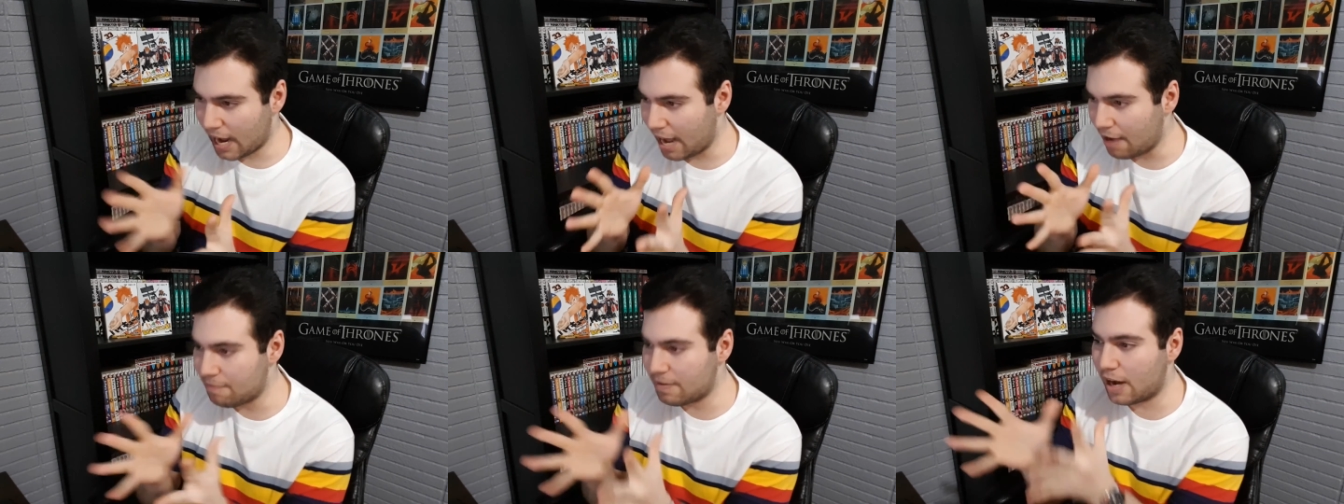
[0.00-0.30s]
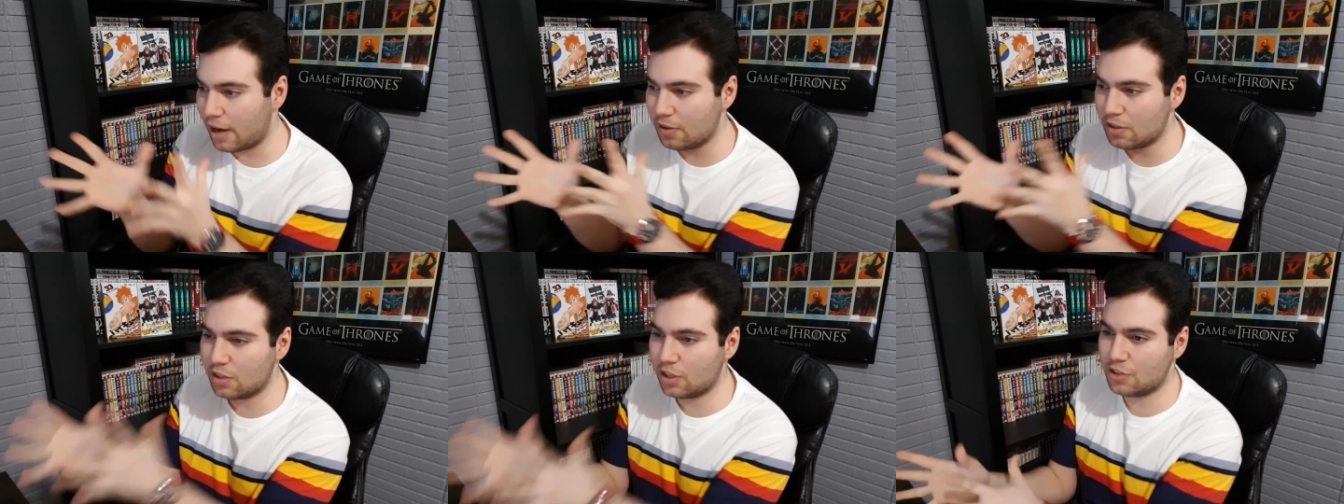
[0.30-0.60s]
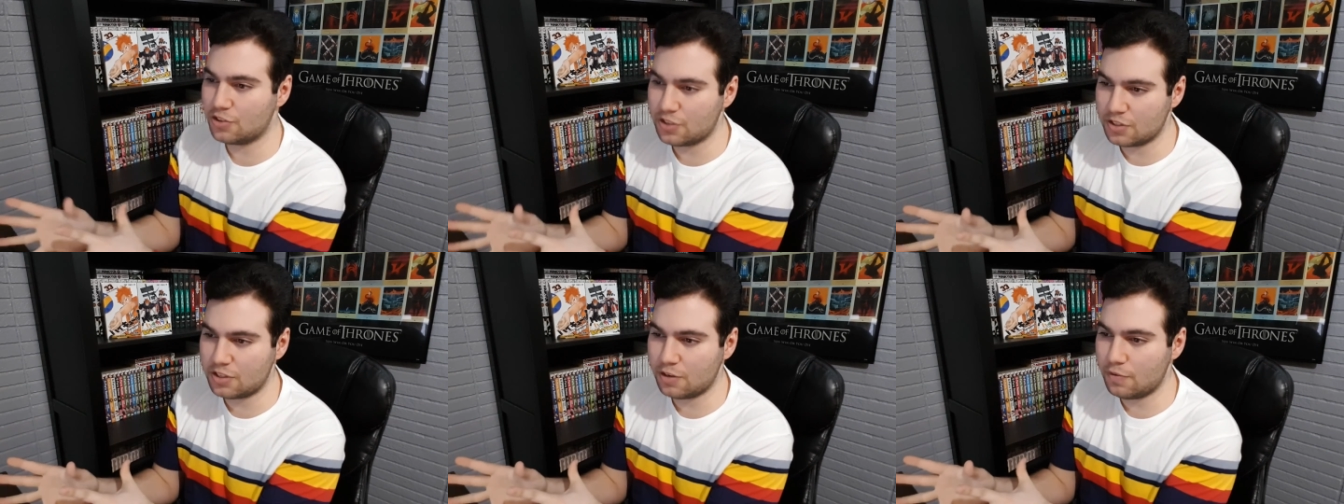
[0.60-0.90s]
I value the
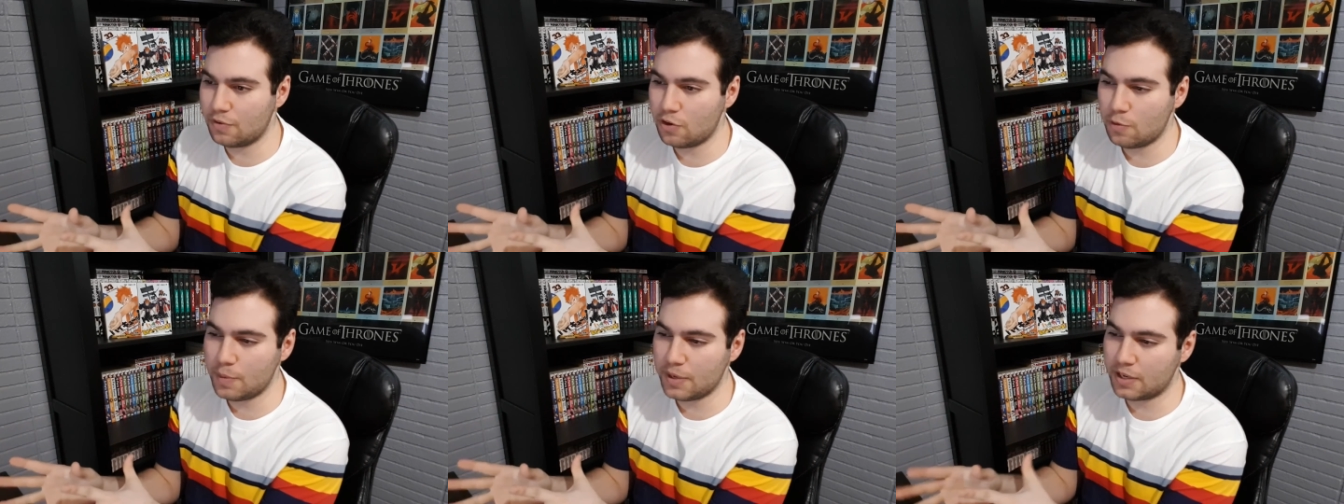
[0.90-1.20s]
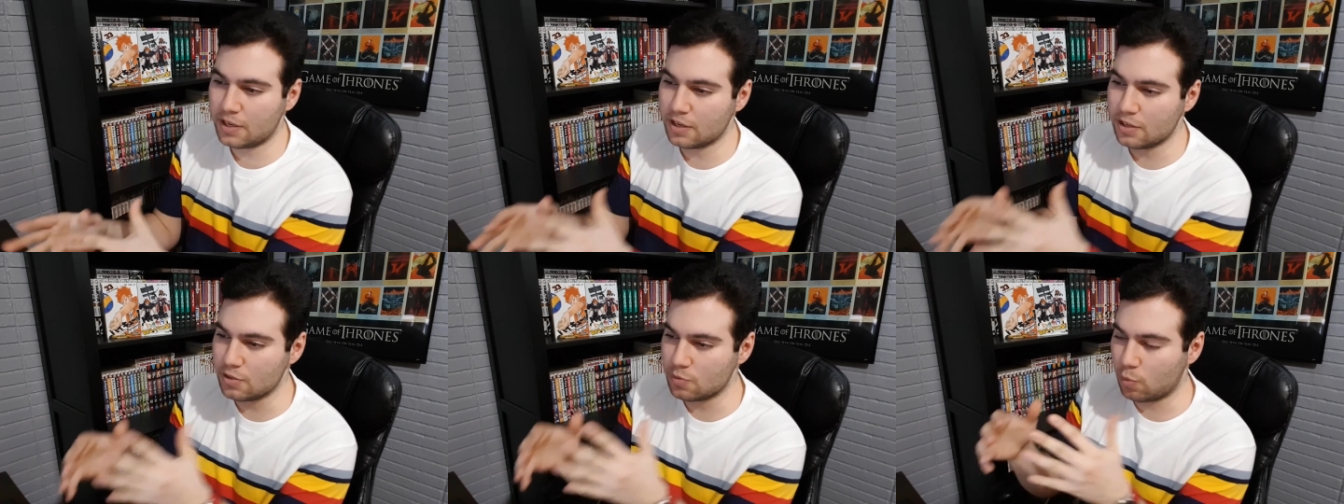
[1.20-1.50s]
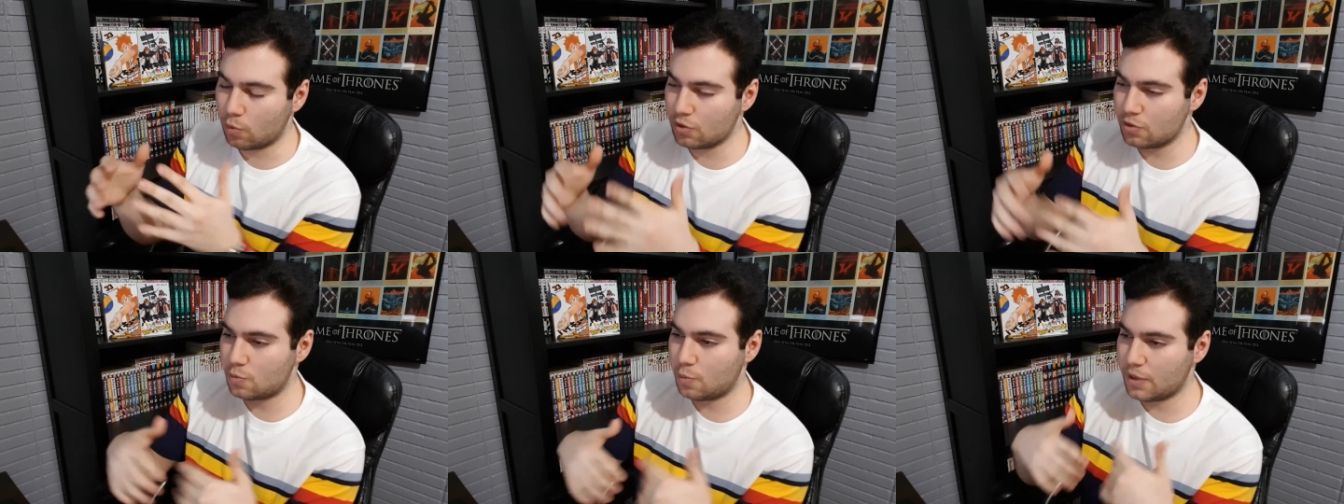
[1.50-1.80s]
longevity because
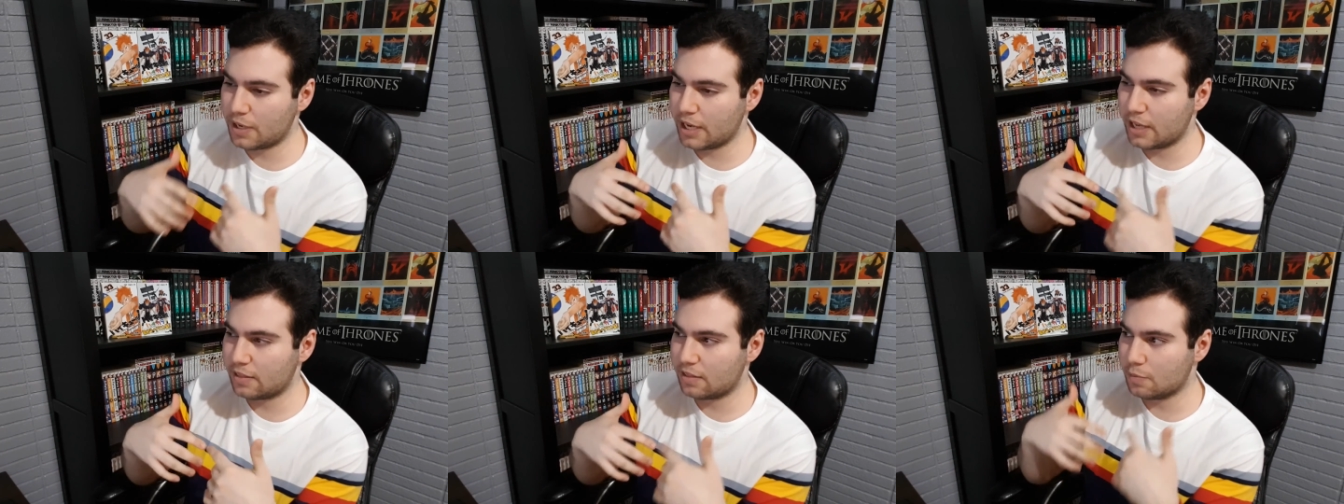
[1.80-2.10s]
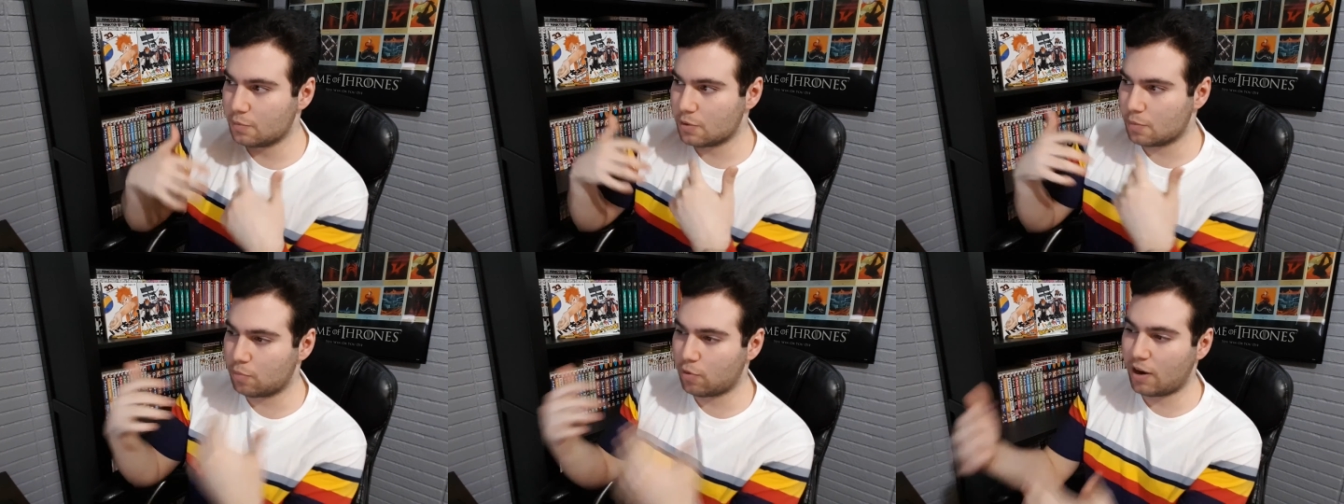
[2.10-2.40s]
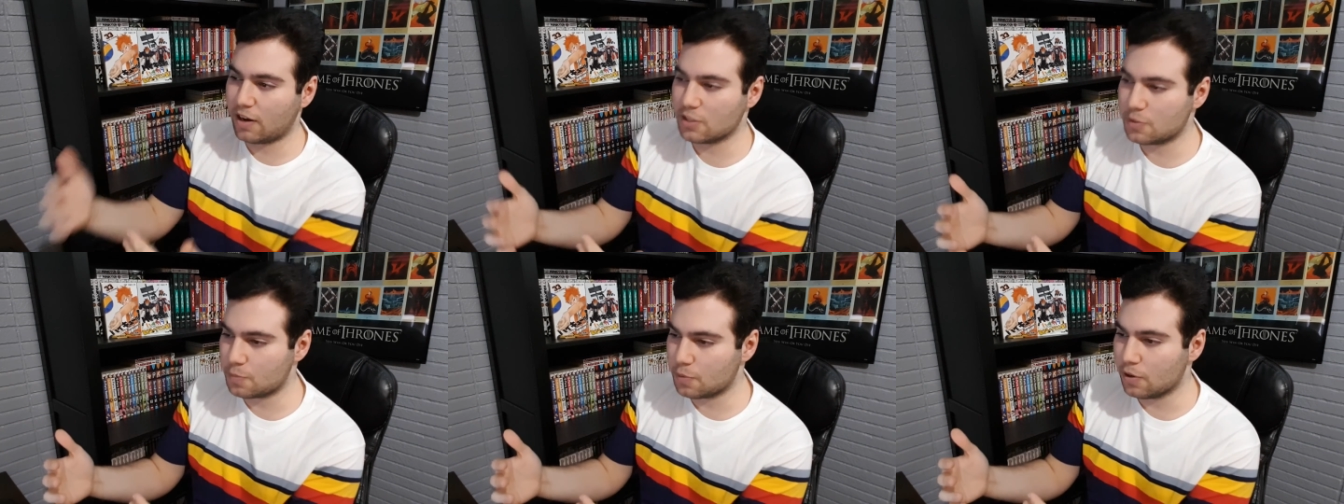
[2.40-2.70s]
once we get them to
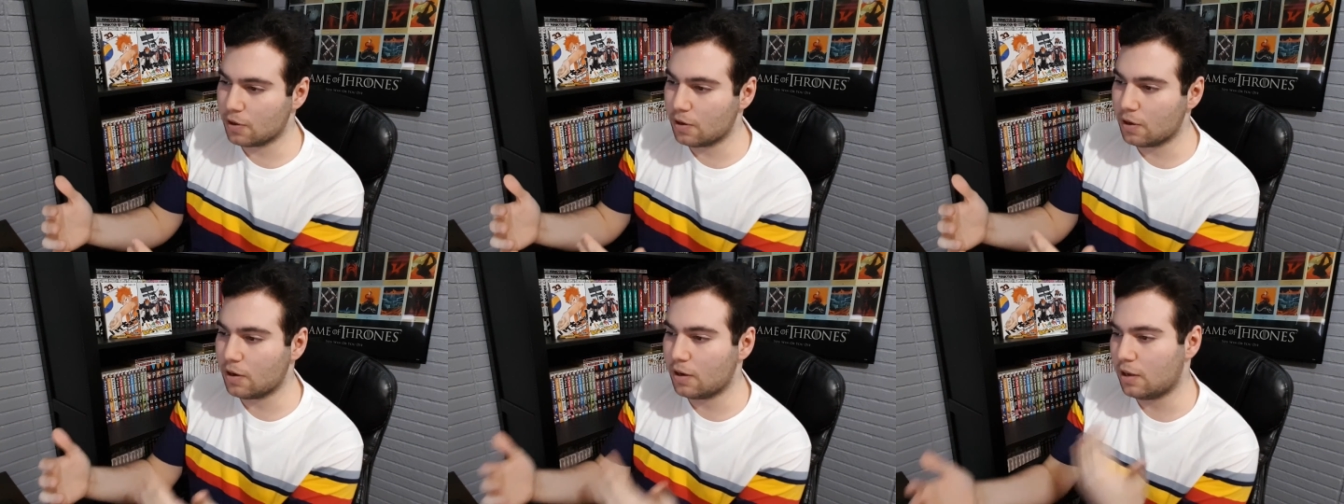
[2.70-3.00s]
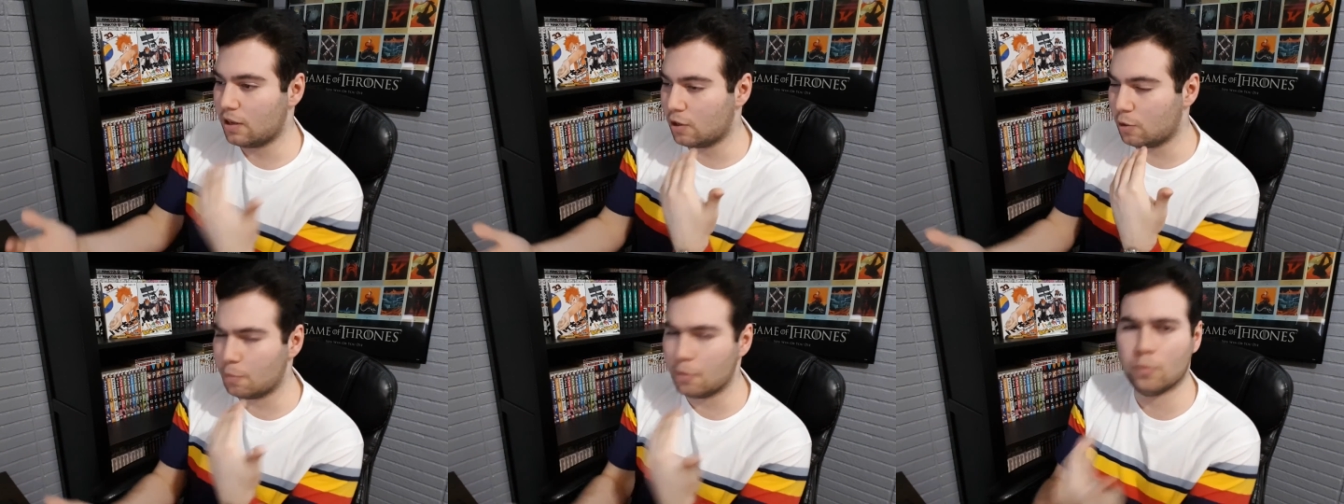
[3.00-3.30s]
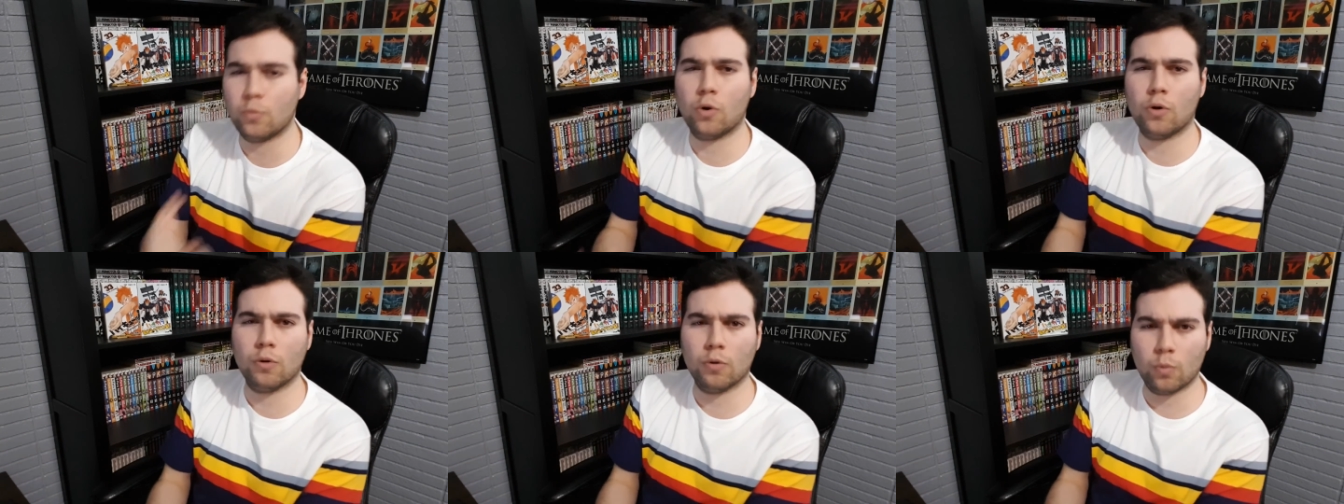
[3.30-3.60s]
prosper, it'll be
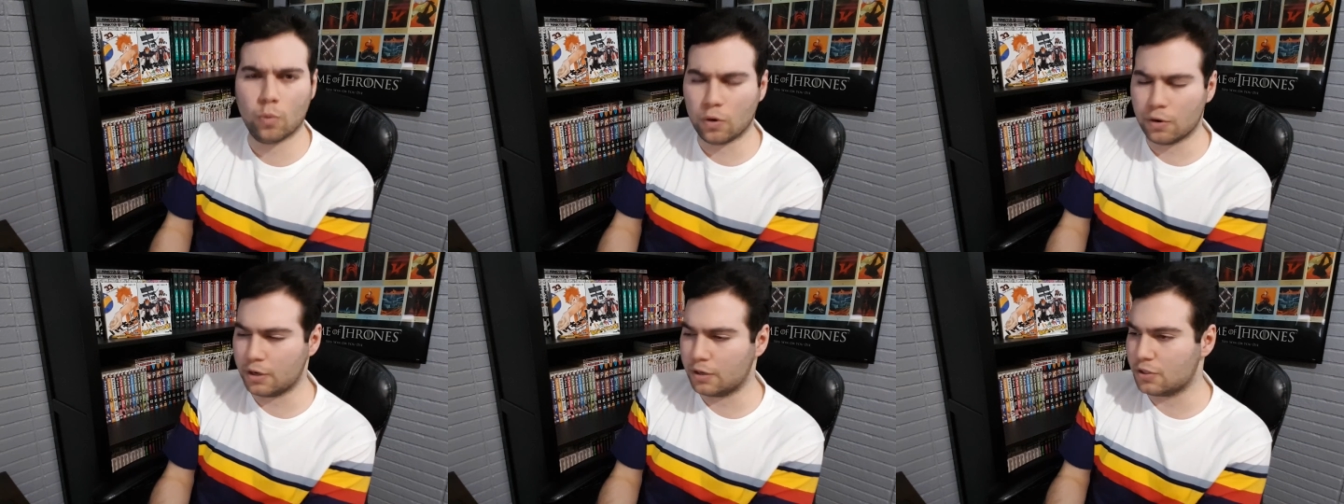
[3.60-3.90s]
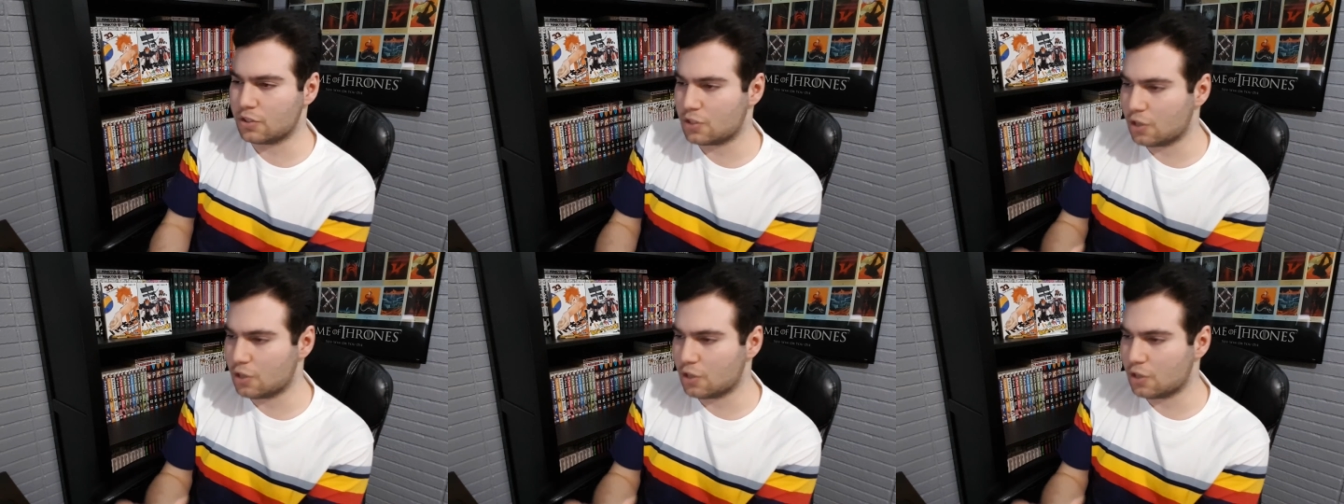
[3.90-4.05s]
more rewarding.